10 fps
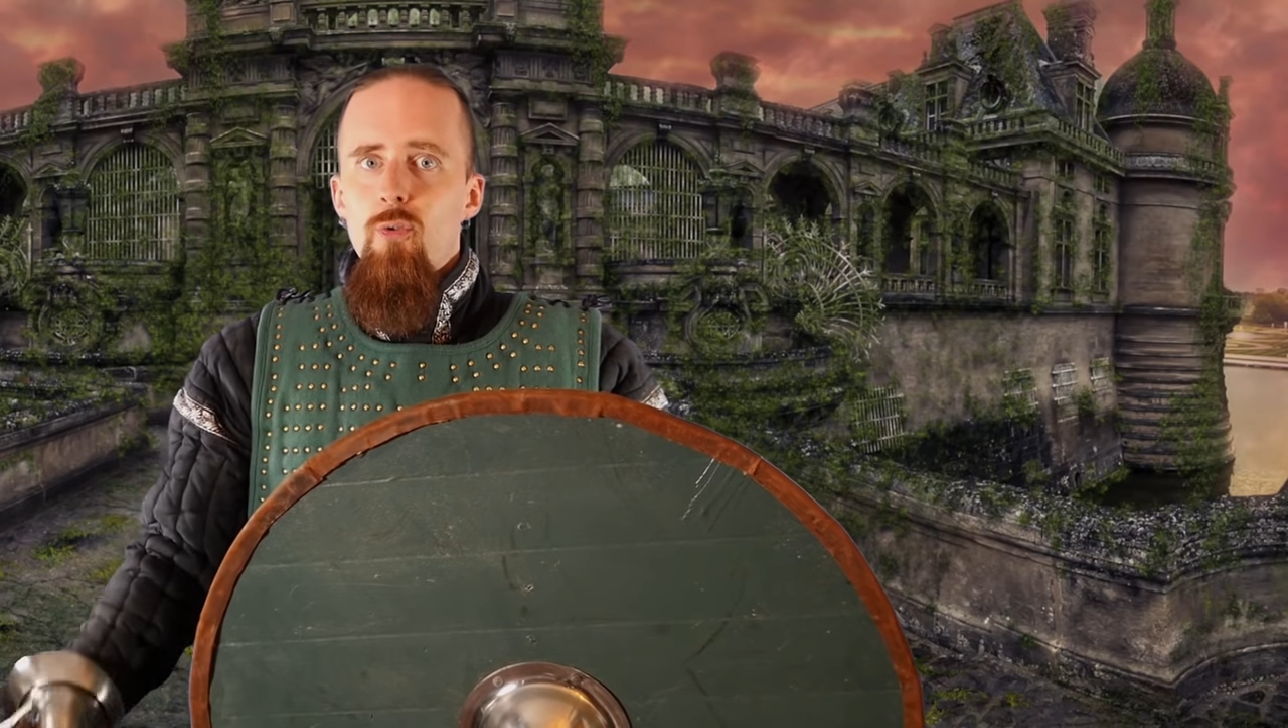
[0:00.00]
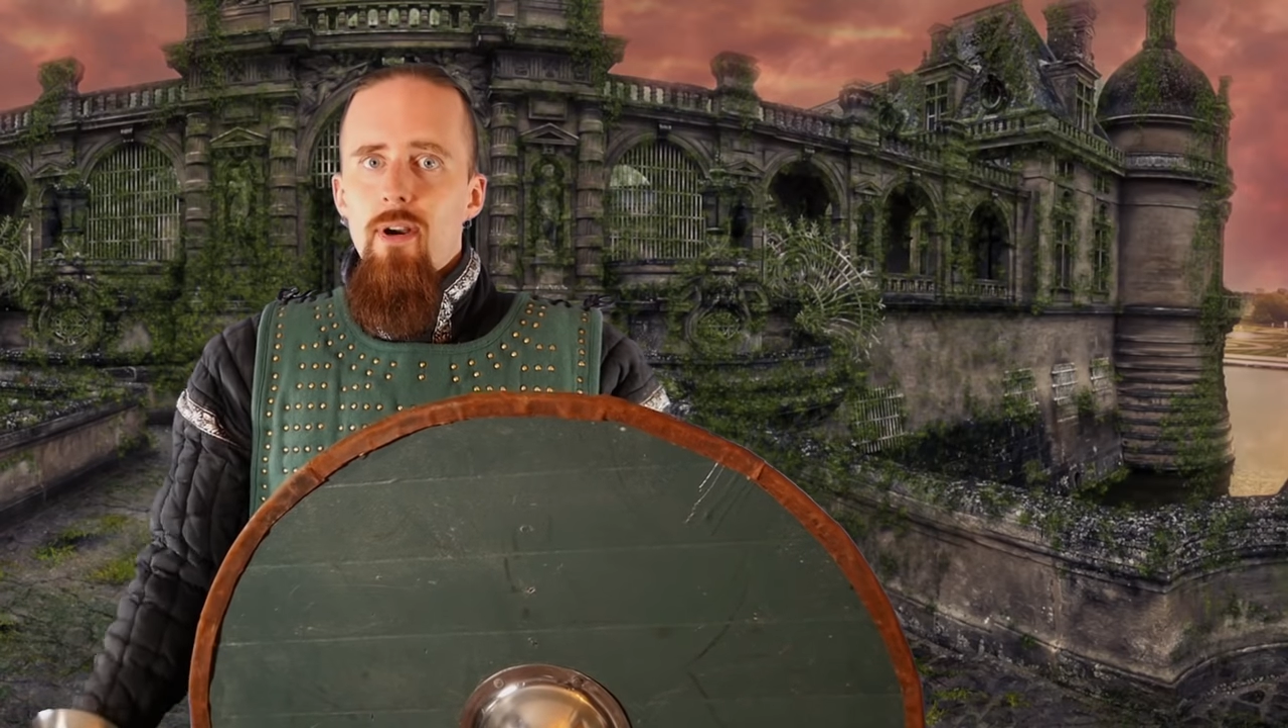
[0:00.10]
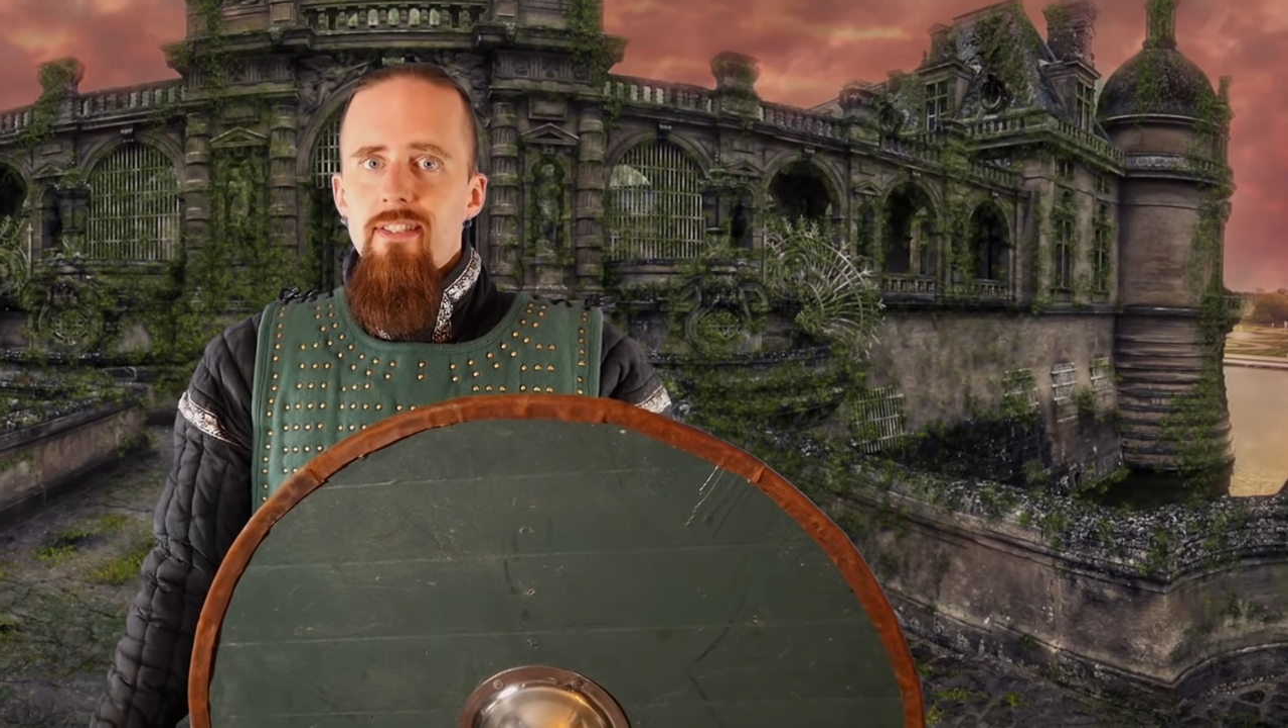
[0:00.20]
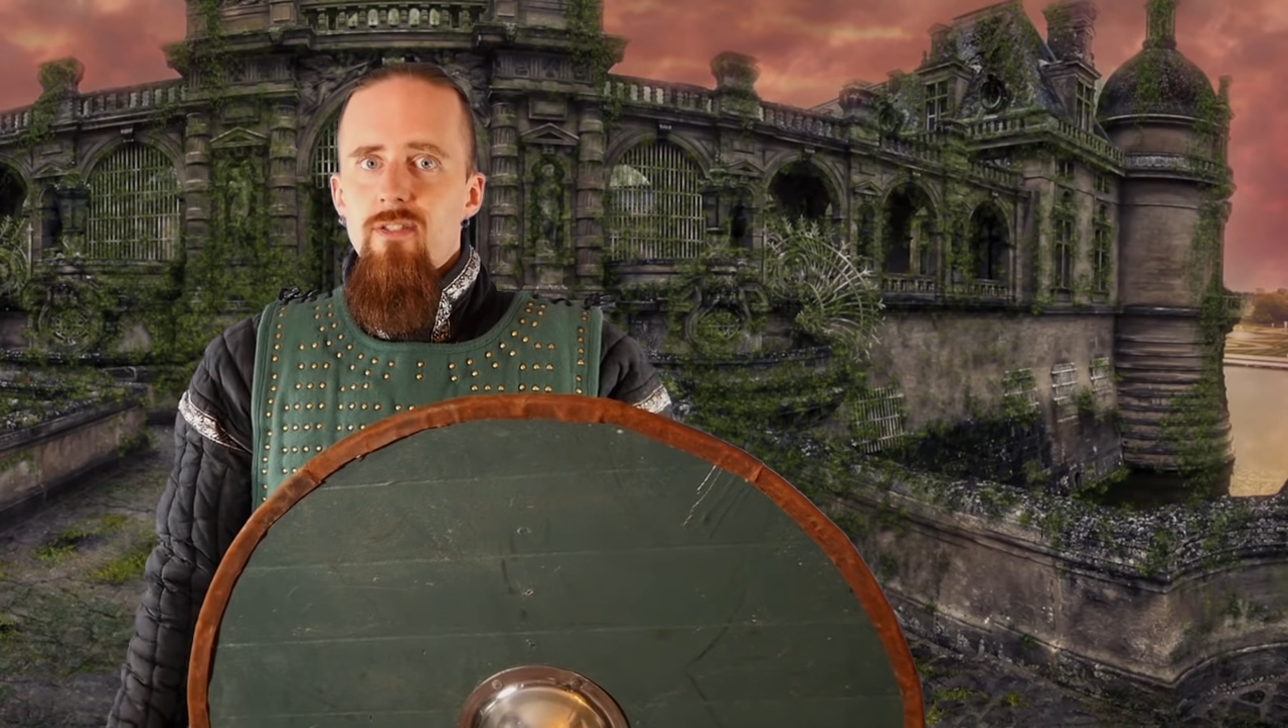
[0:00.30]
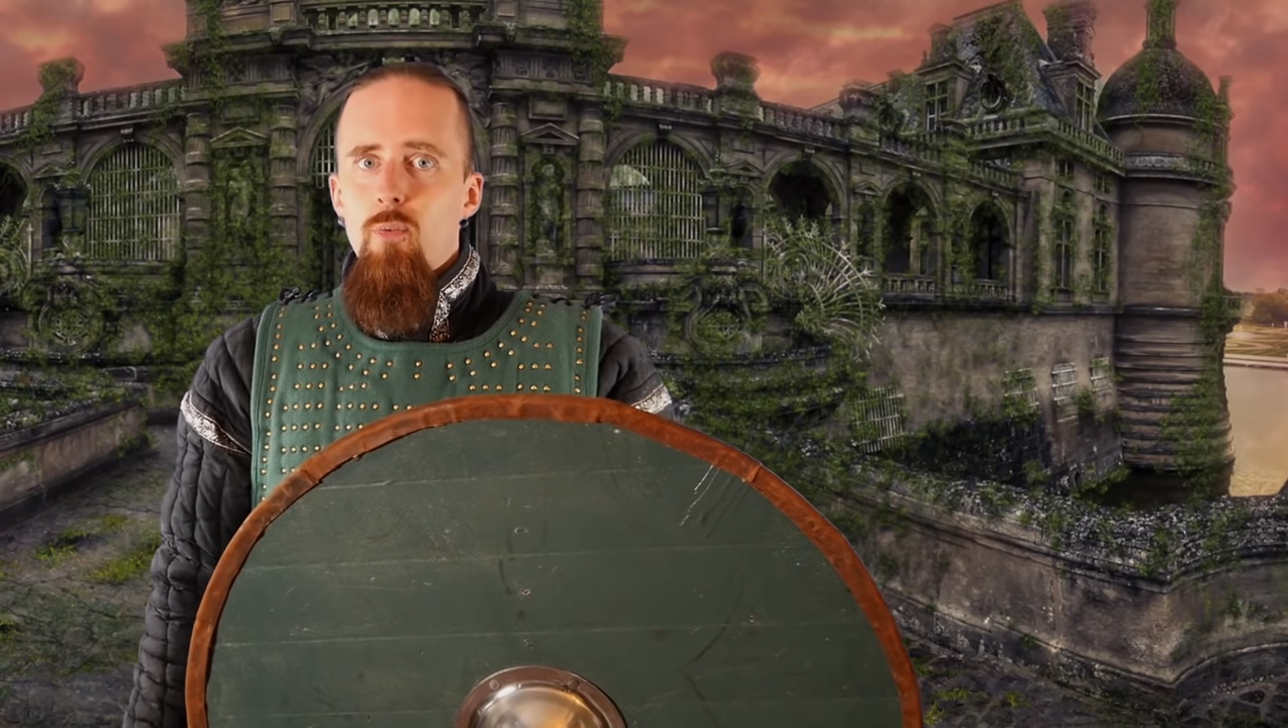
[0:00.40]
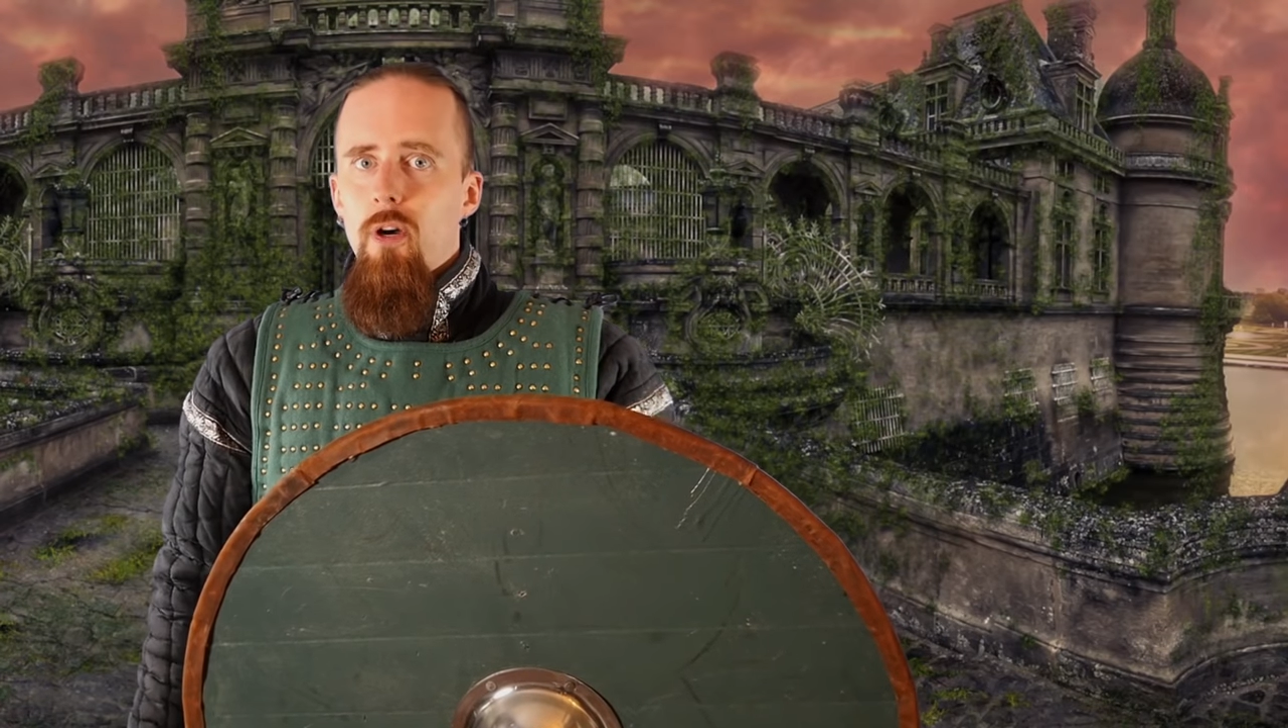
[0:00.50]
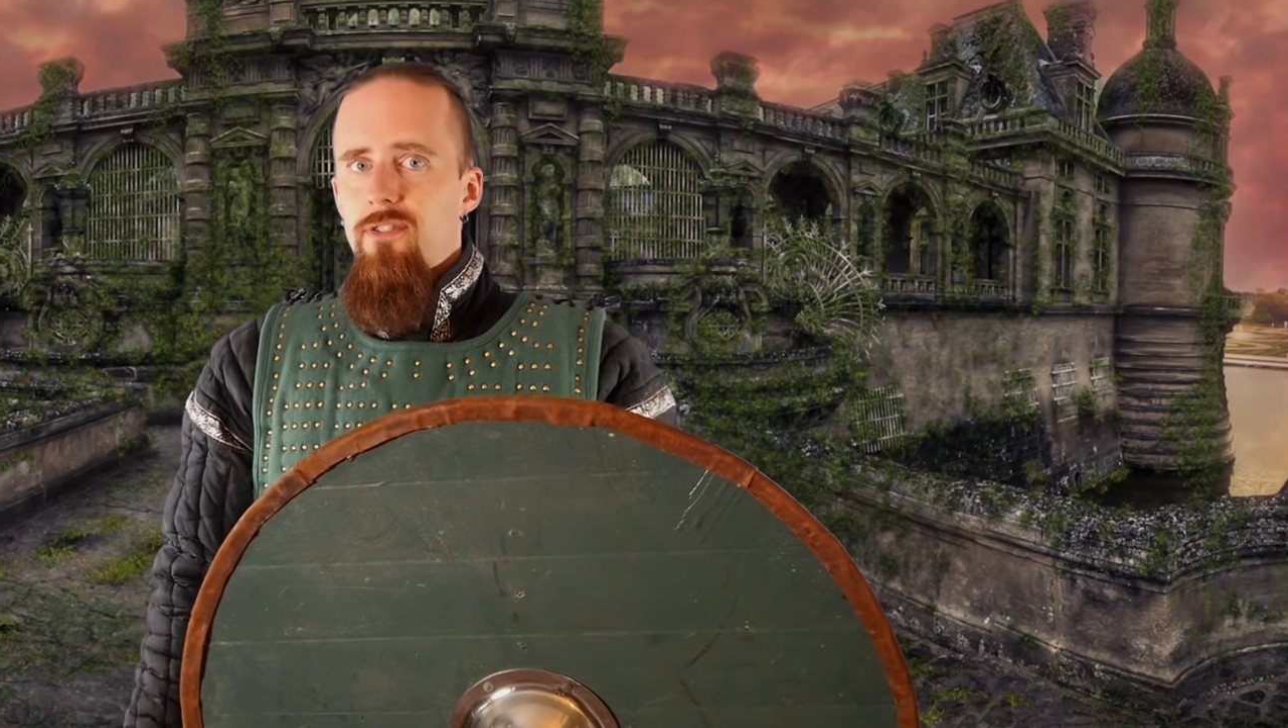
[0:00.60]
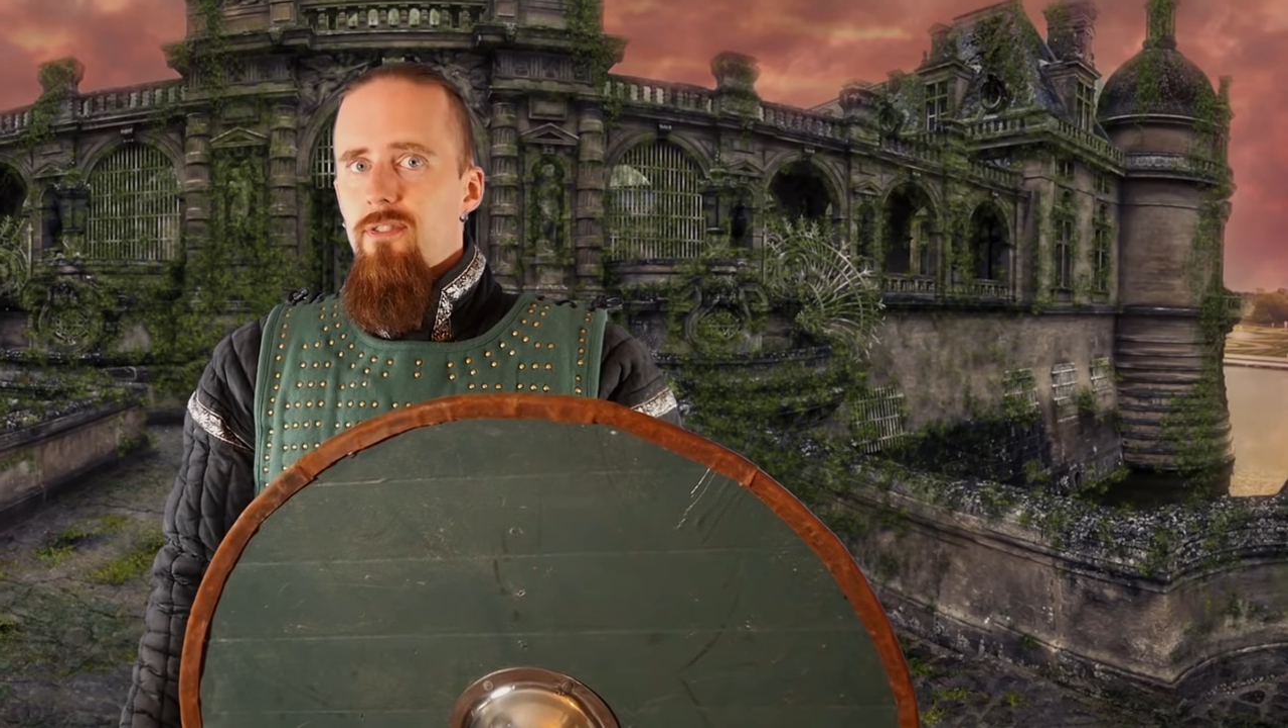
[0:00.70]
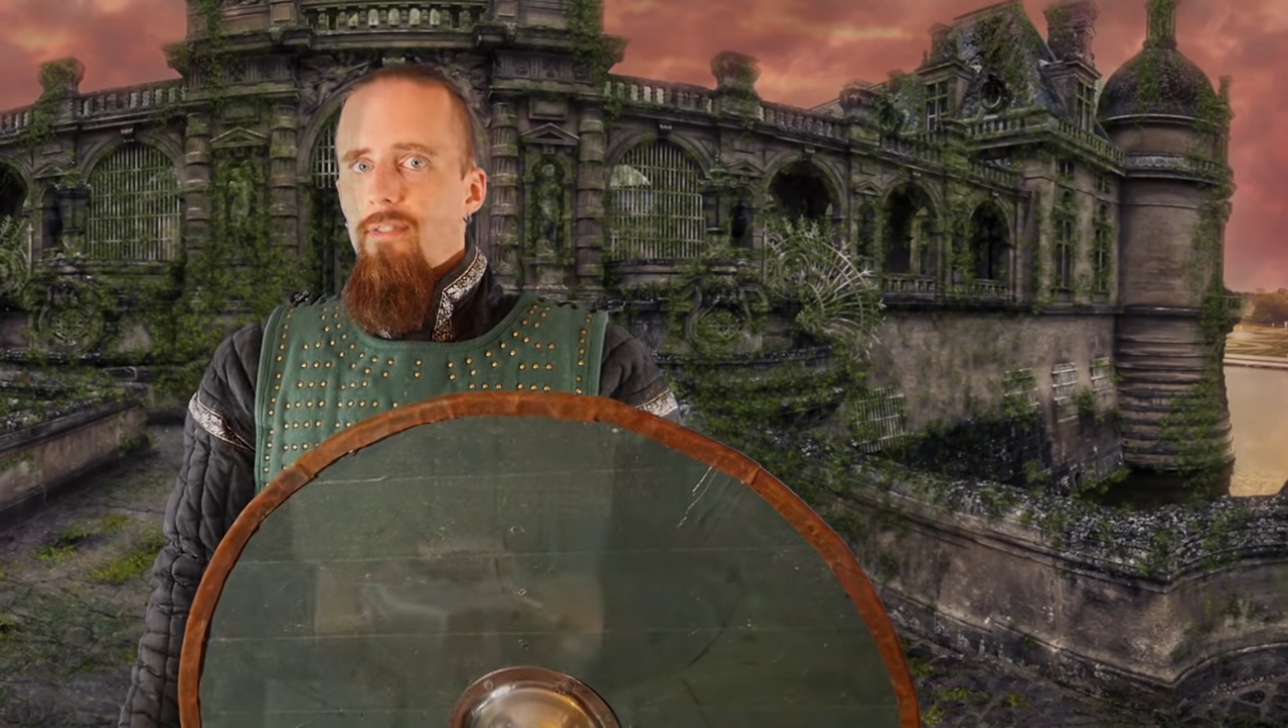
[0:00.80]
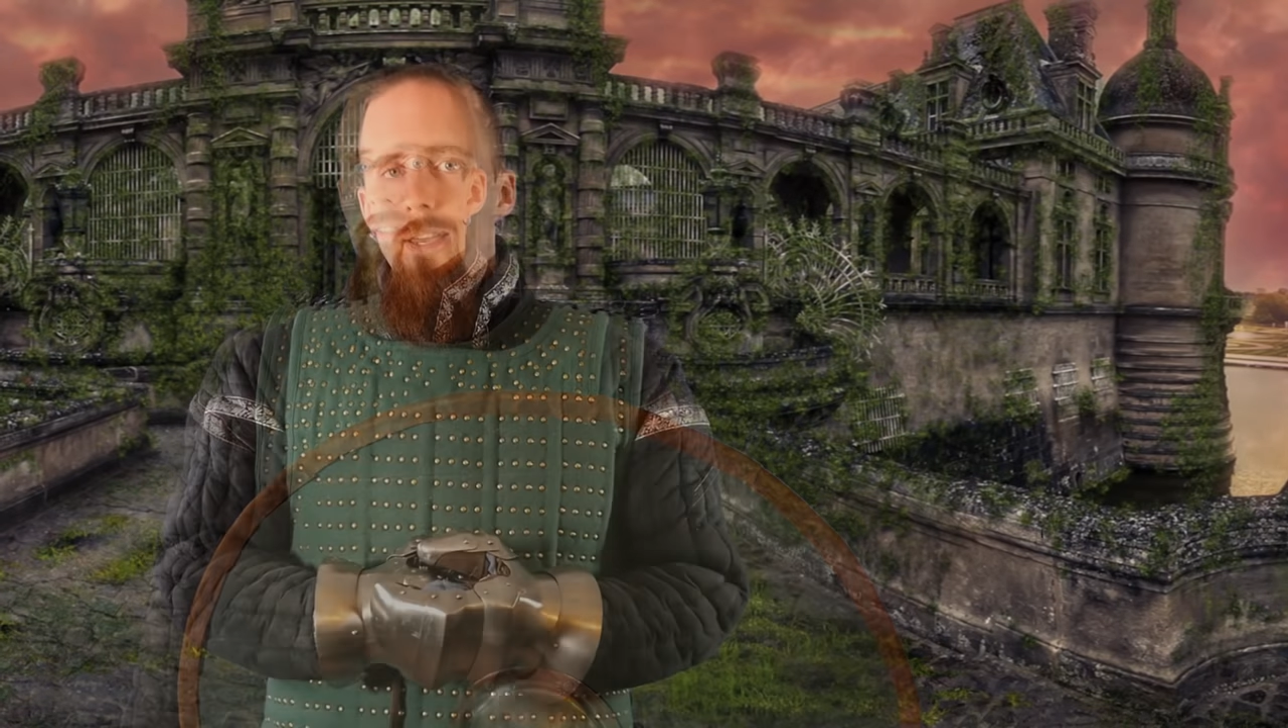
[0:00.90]
rest
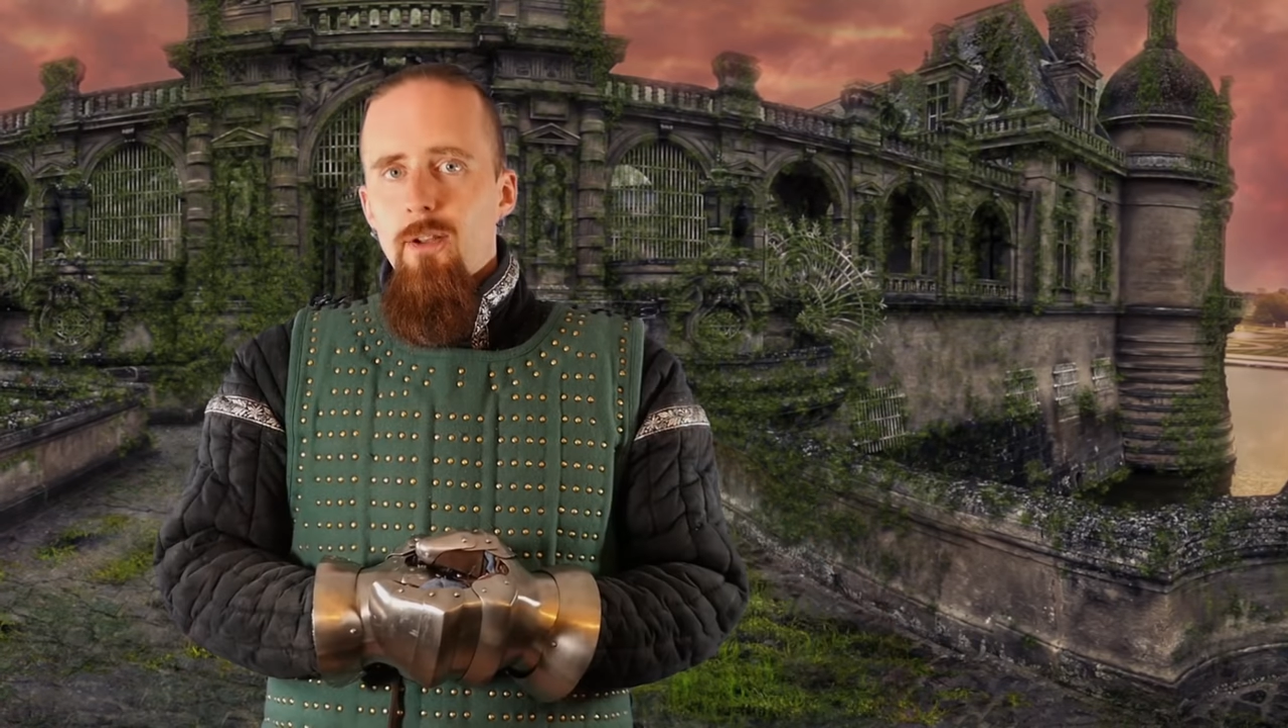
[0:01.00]
wasn't.